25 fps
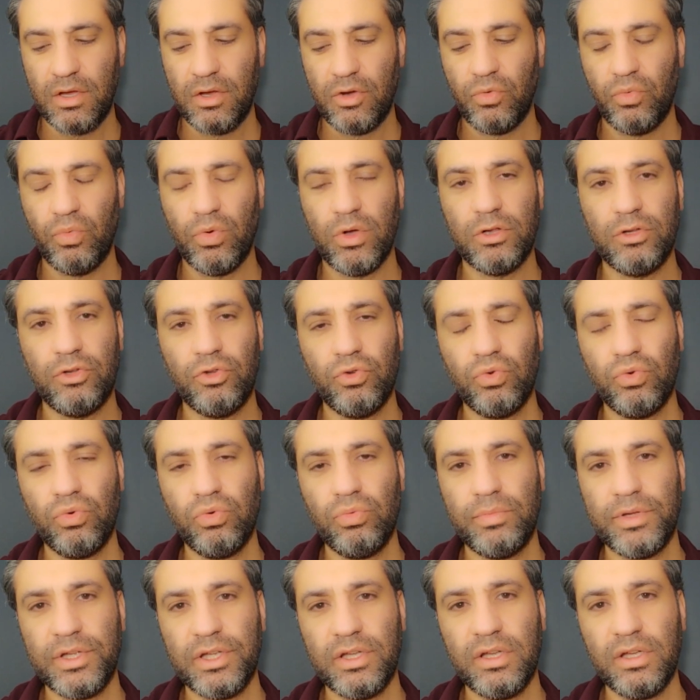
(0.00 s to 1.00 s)
Will you
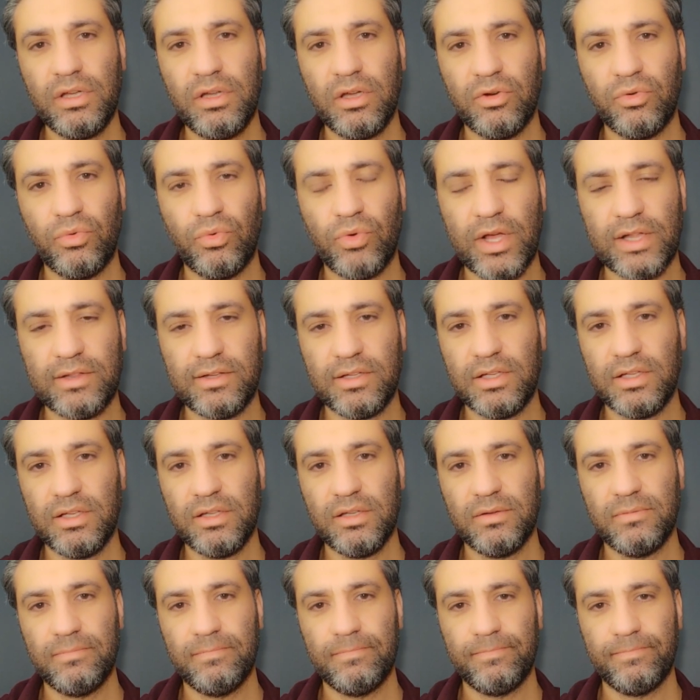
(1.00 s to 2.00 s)
be ready?
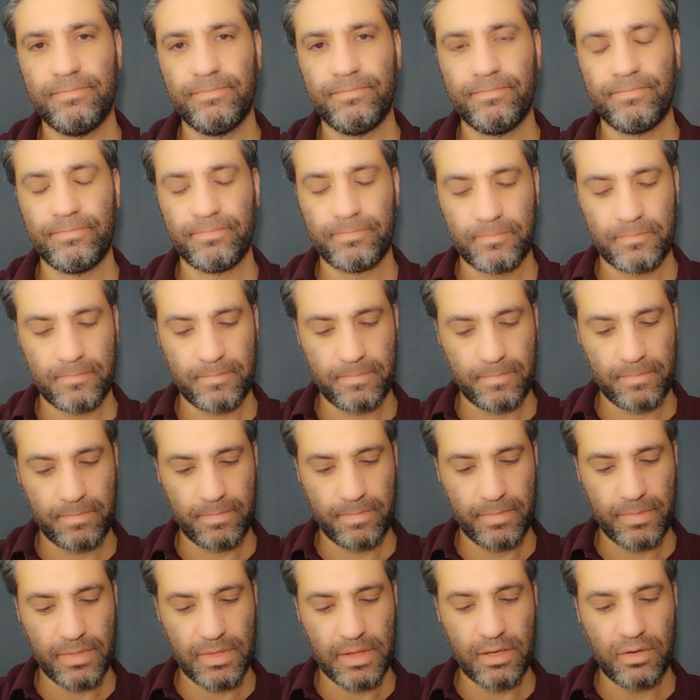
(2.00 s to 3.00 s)

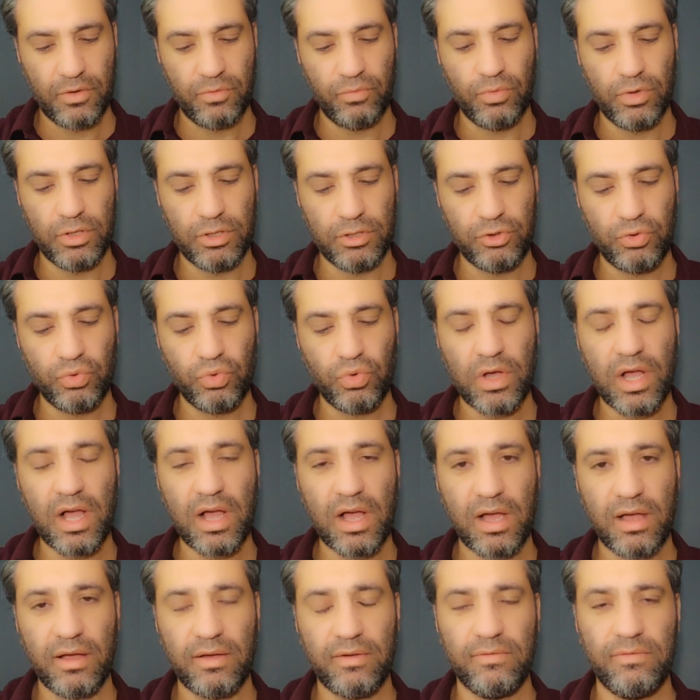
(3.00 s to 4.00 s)
Will you
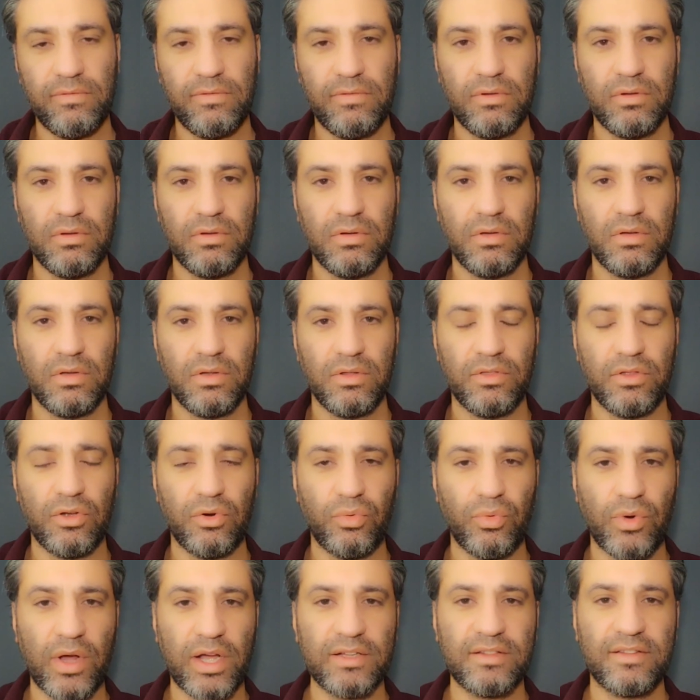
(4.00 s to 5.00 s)
have the
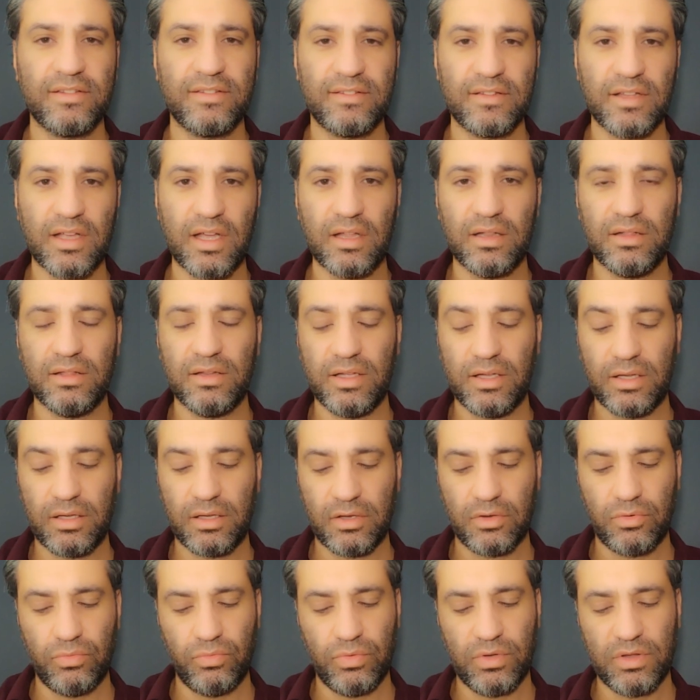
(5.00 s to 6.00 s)
right
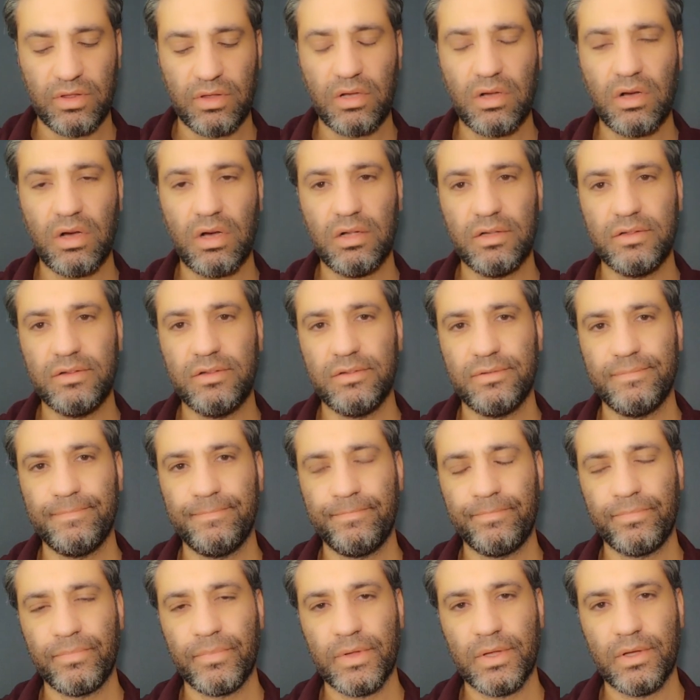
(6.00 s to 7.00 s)
standing with God
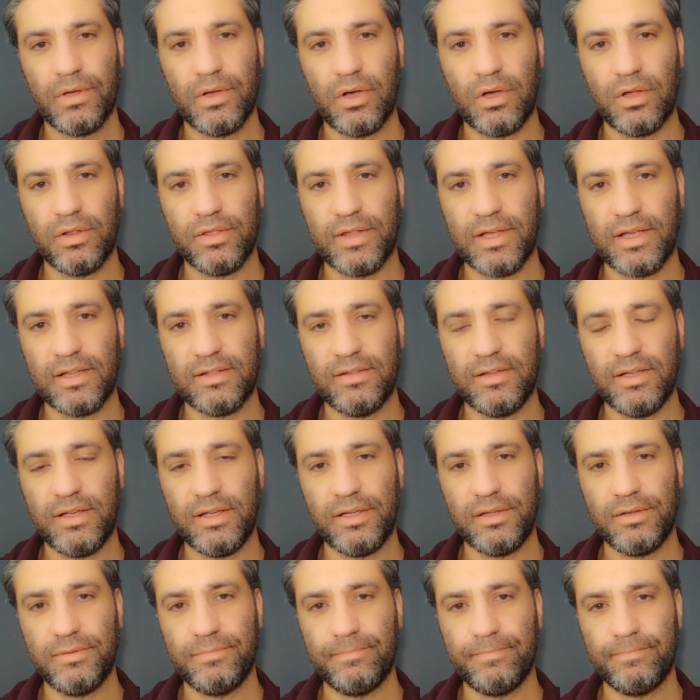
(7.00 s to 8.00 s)
on that
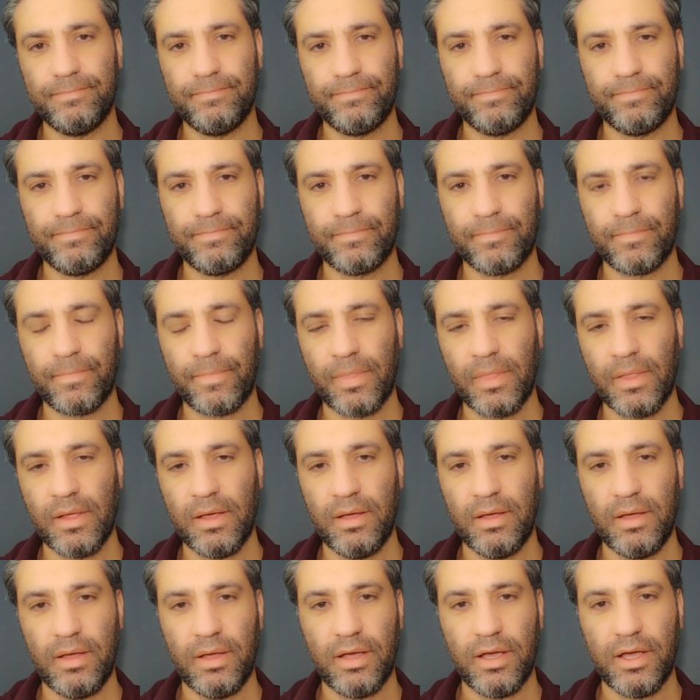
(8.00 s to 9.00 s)
day?
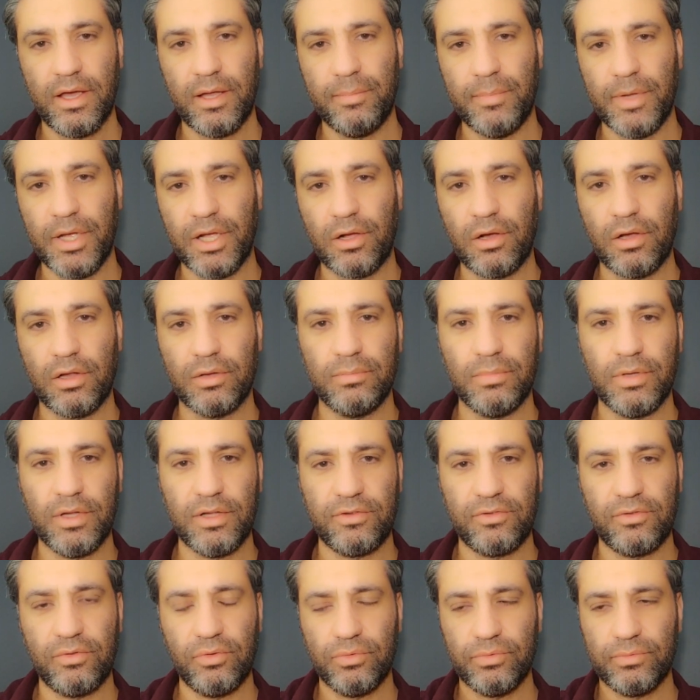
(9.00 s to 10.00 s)
And may God
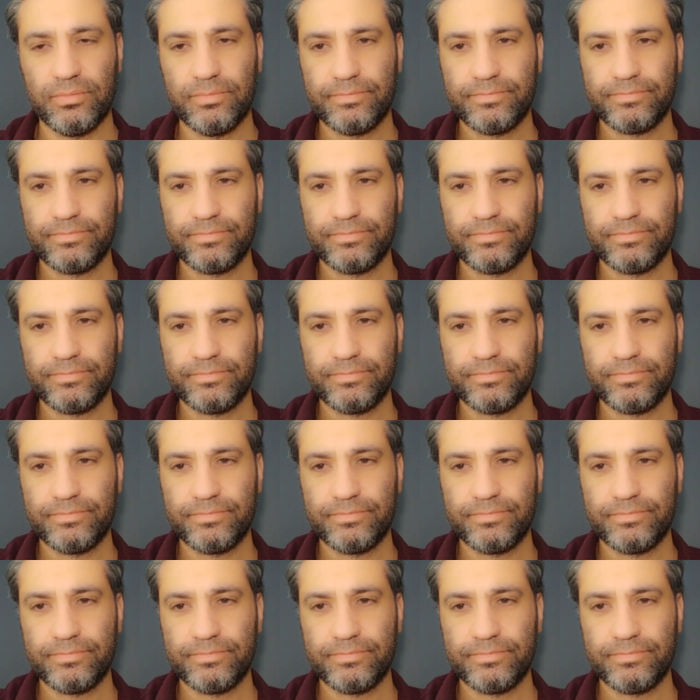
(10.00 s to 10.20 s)
bless you.